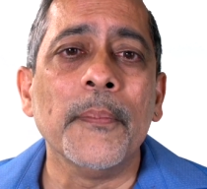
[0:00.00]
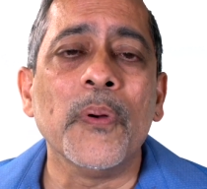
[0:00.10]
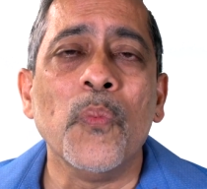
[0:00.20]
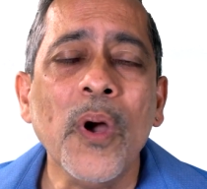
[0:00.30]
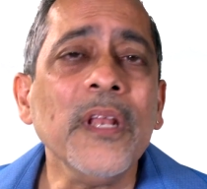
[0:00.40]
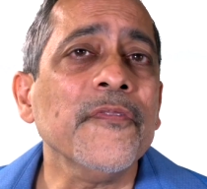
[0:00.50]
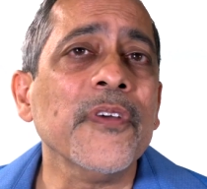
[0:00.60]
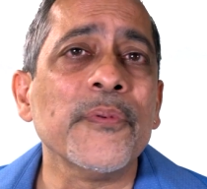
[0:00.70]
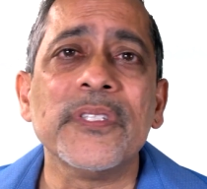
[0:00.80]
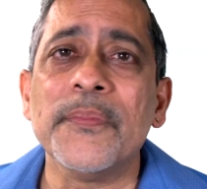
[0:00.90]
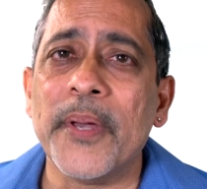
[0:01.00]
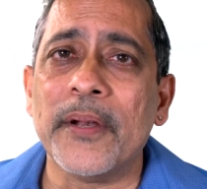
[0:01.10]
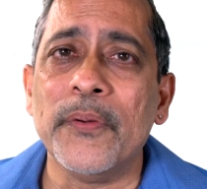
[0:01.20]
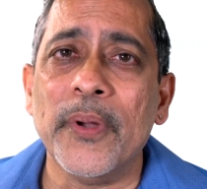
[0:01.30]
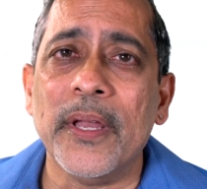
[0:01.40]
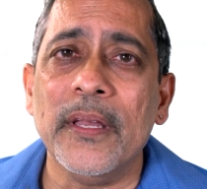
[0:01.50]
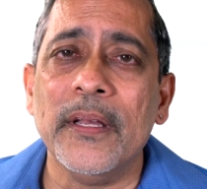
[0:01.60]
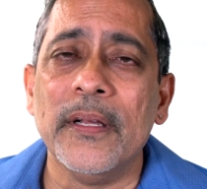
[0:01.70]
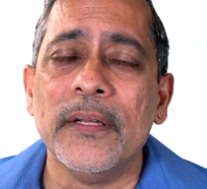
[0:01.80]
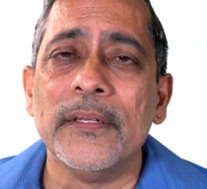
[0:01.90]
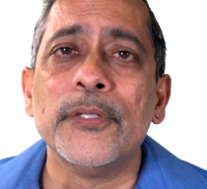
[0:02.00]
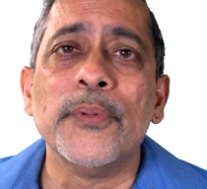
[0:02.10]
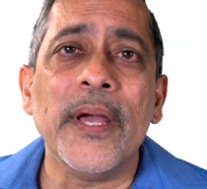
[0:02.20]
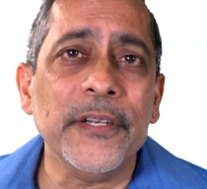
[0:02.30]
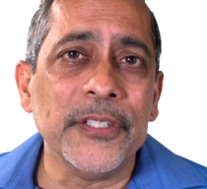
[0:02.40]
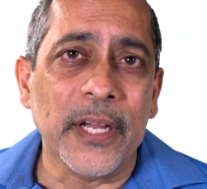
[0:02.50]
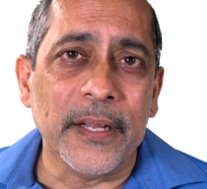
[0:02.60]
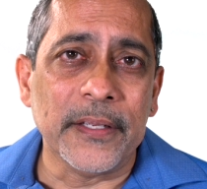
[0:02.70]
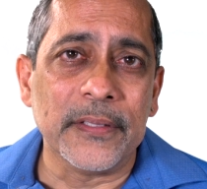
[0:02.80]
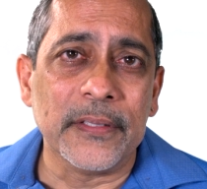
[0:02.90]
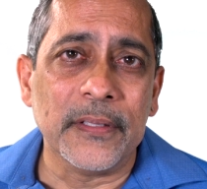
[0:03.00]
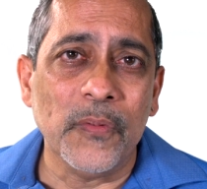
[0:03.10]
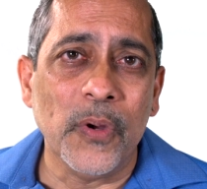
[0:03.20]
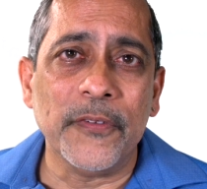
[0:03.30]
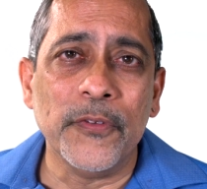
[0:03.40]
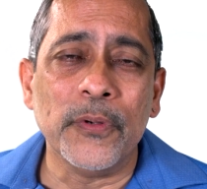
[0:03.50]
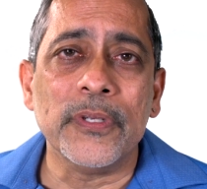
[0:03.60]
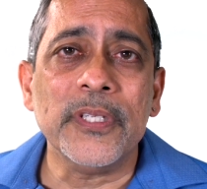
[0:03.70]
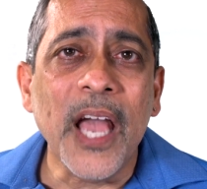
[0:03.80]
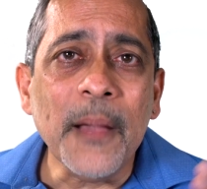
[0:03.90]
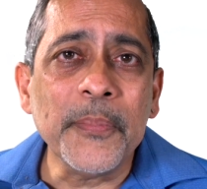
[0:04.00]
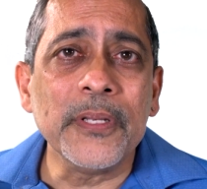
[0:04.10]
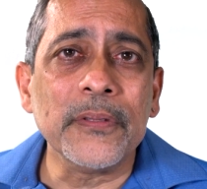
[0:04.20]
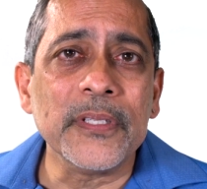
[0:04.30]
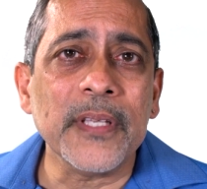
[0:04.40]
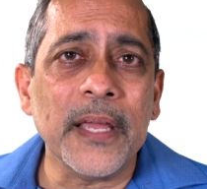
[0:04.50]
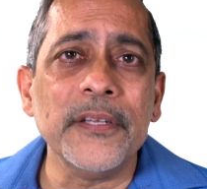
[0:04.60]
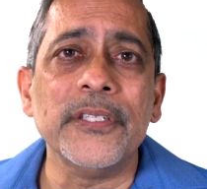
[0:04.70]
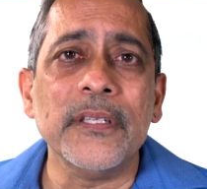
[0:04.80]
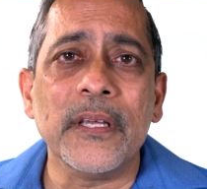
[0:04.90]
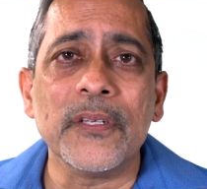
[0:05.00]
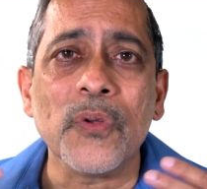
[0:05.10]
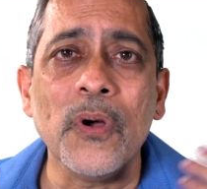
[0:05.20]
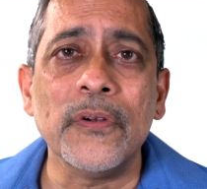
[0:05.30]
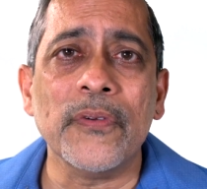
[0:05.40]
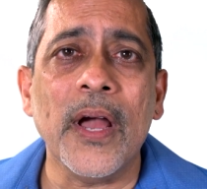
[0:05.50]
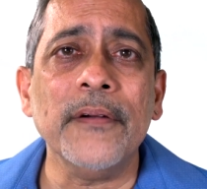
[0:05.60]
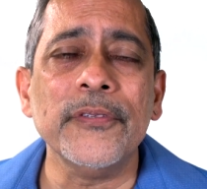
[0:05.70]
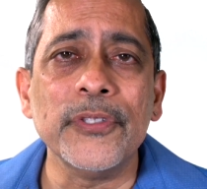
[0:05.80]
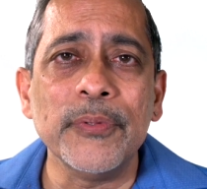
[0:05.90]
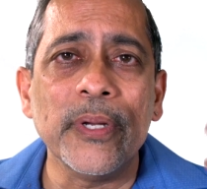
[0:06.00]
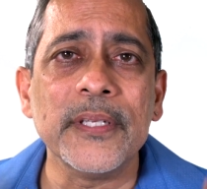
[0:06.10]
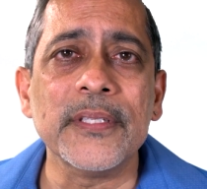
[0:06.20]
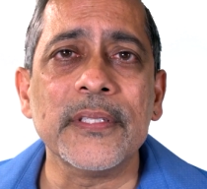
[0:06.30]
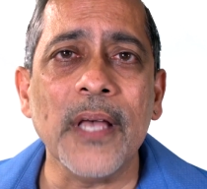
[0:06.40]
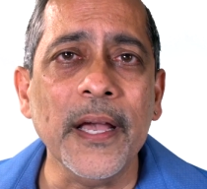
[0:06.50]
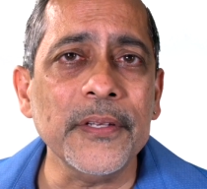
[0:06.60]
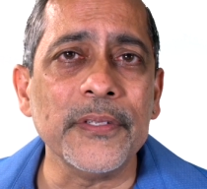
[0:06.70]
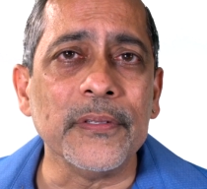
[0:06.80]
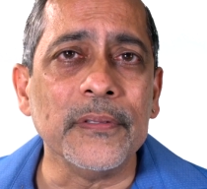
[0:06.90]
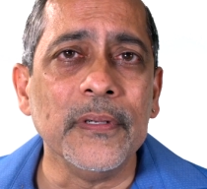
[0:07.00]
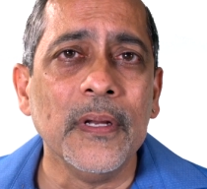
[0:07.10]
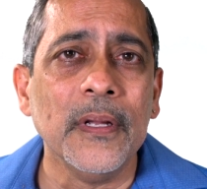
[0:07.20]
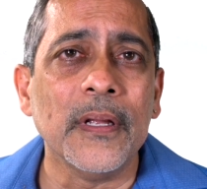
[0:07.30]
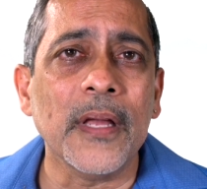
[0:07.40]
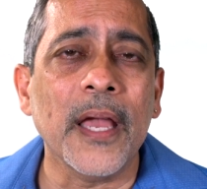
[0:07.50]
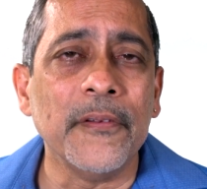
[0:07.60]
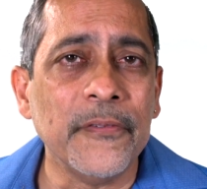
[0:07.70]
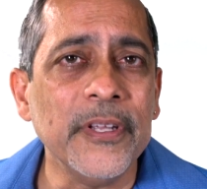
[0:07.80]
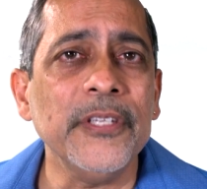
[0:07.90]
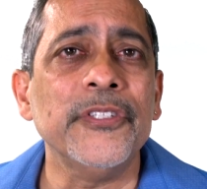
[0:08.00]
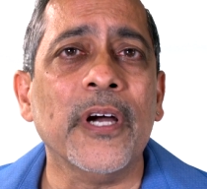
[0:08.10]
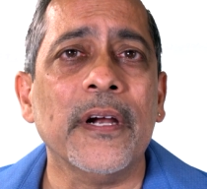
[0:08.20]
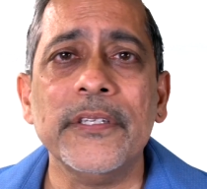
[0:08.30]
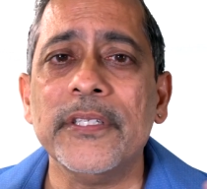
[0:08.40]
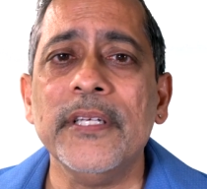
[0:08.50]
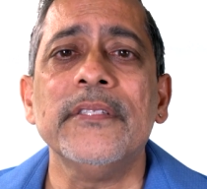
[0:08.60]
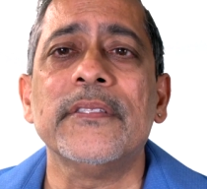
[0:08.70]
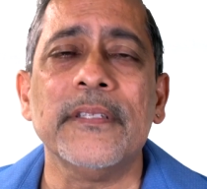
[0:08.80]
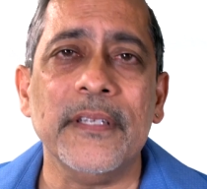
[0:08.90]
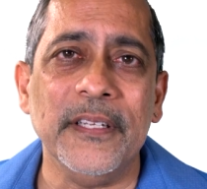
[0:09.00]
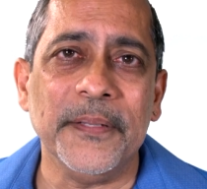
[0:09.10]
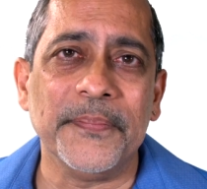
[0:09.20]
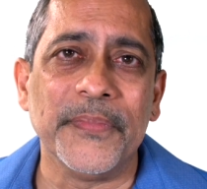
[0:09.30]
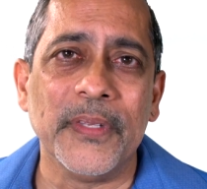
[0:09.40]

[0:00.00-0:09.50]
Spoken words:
But what if there was a better way to energize? What if you could tap into this energy that is all around you and inside you and recharge instantly?